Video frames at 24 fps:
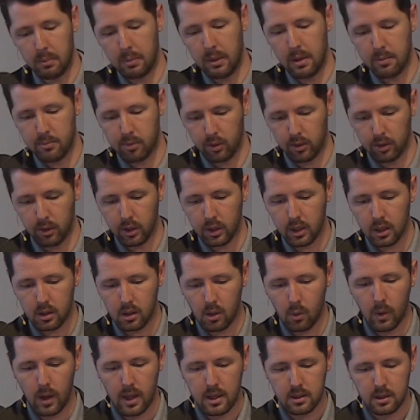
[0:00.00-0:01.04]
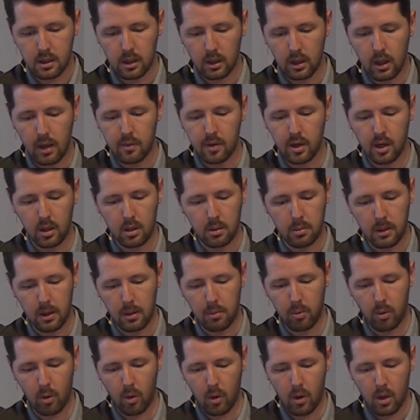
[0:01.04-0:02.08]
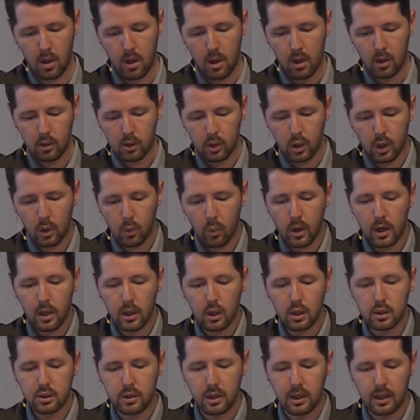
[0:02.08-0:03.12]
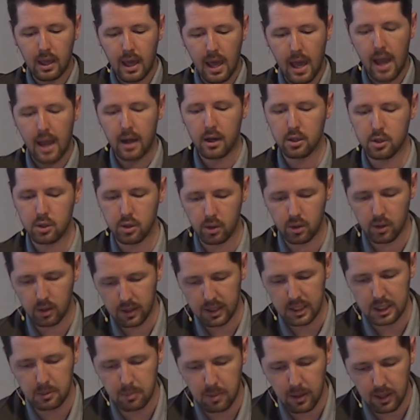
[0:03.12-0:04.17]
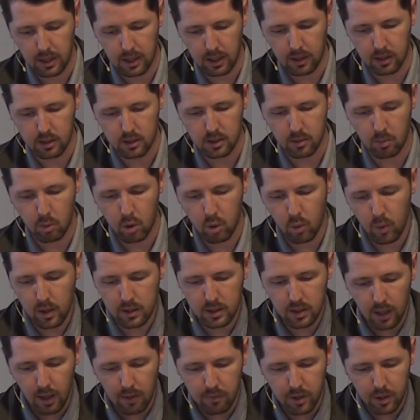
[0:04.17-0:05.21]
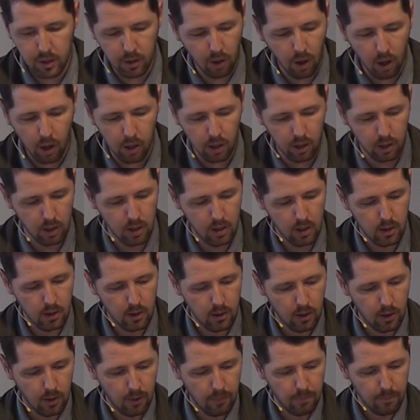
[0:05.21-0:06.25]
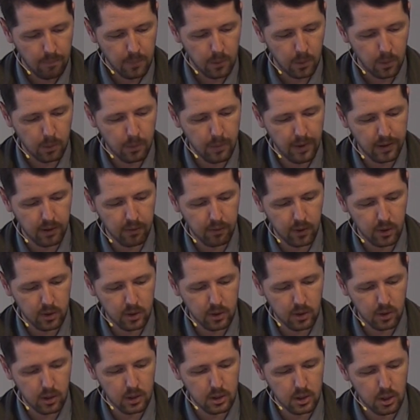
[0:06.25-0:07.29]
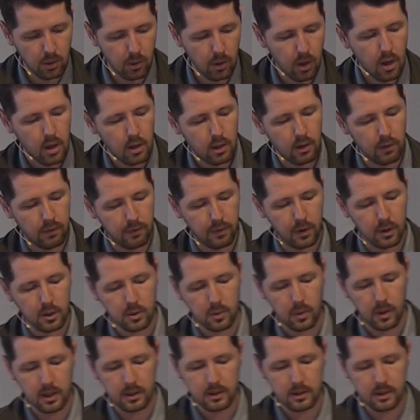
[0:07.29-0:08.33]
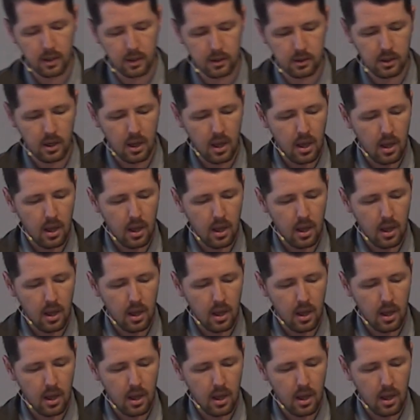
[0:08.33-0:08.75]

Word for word: people. And look at the ways that loving other people, look at what it looks like externally speaking. Someone who has love in their heart, look back at verse 32. The first one it says,